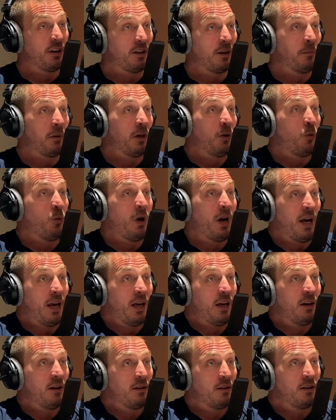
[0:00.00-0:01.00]
them in a
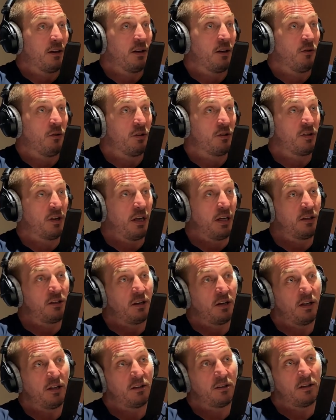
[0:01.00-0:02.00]
way.
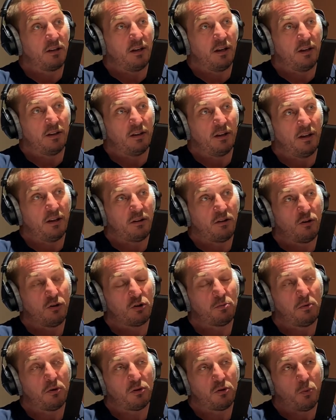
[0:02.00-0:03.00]
It
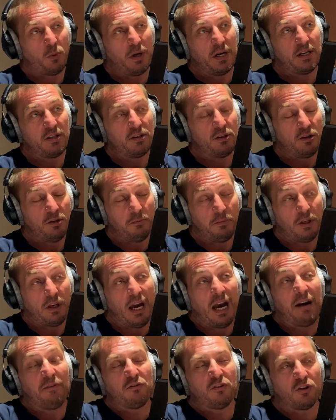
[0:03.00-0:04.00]
goes both ways. You
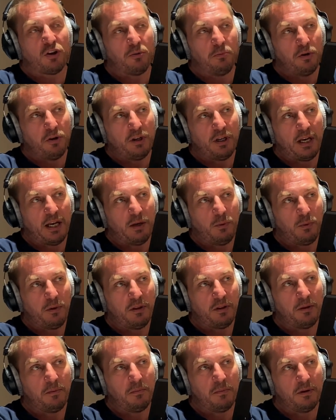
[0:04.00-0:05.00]
have to communicate
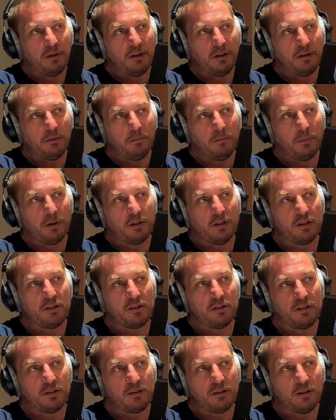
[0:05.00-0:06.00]
with them, but
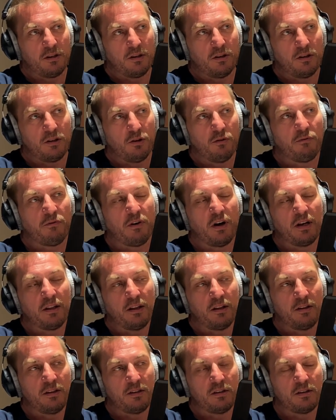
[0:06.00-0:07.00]
you find
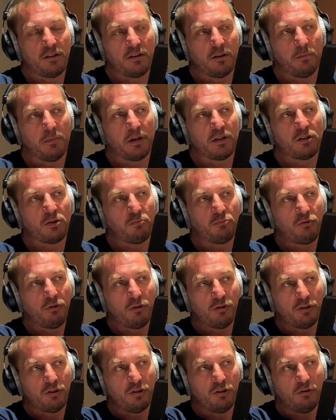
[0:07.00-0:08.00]
that this is the best
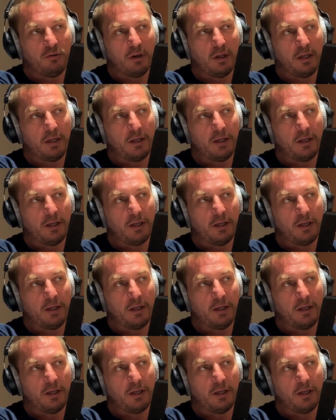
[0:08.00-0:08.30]
approach to it.